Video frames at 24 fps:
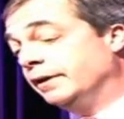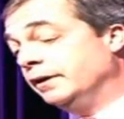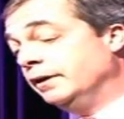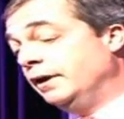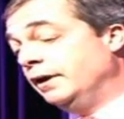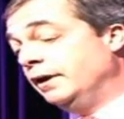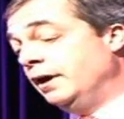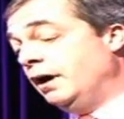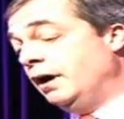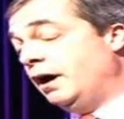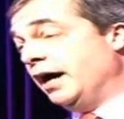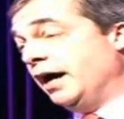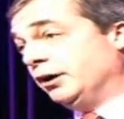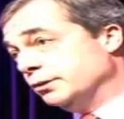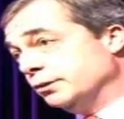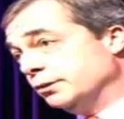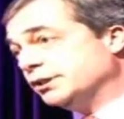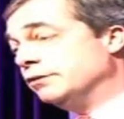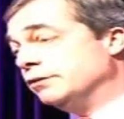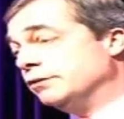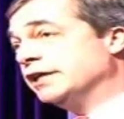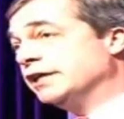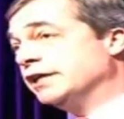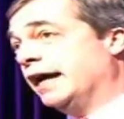I also
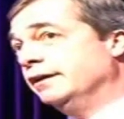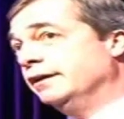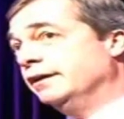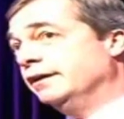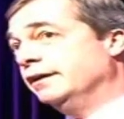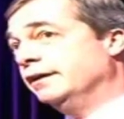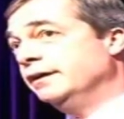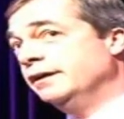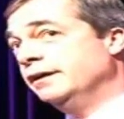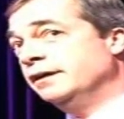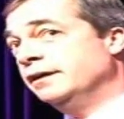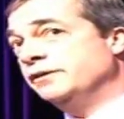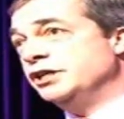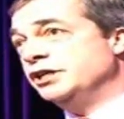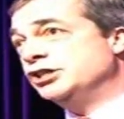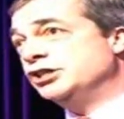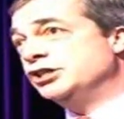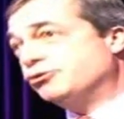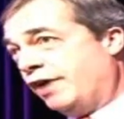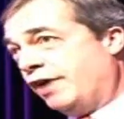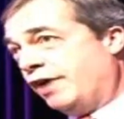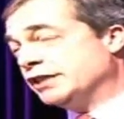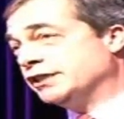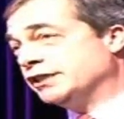said that his
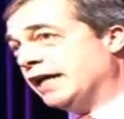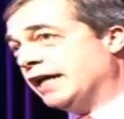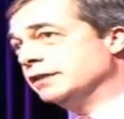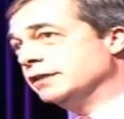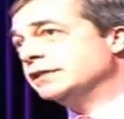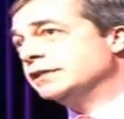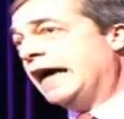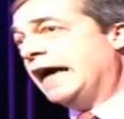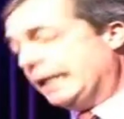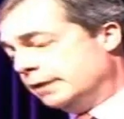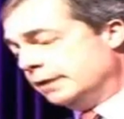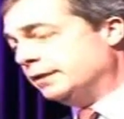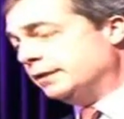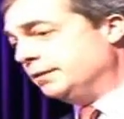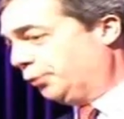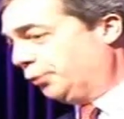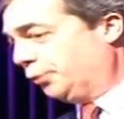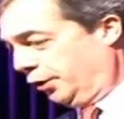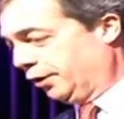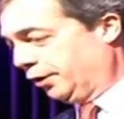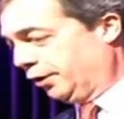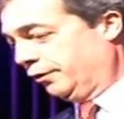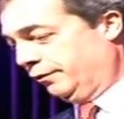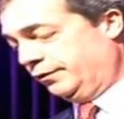dress sense hadn't
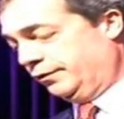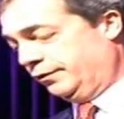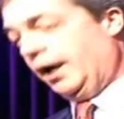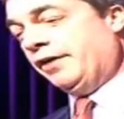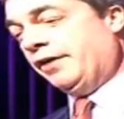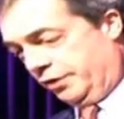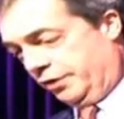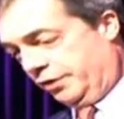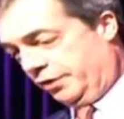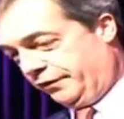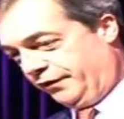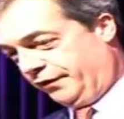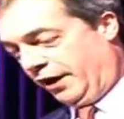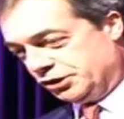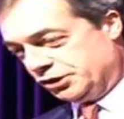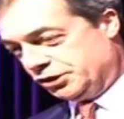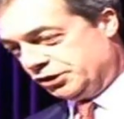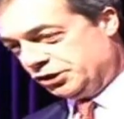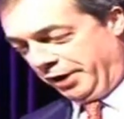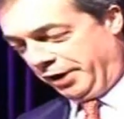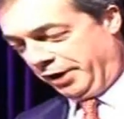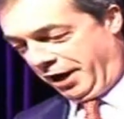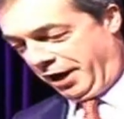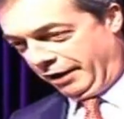improved over the first two
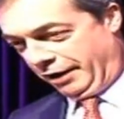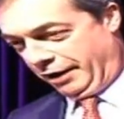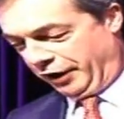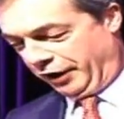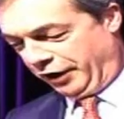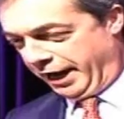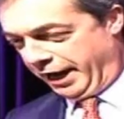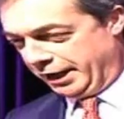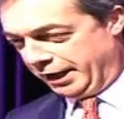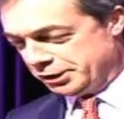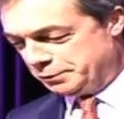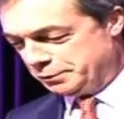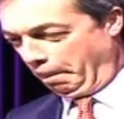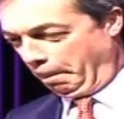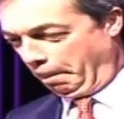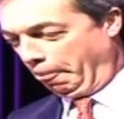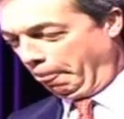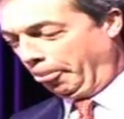and a half years.